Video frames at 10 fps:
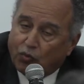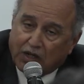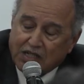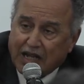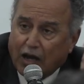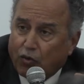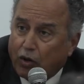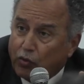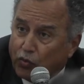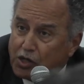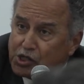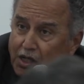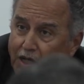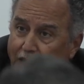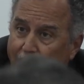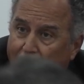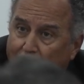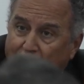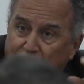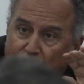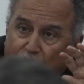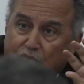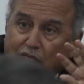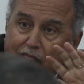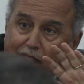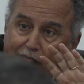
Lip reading: what is now Russia, but don't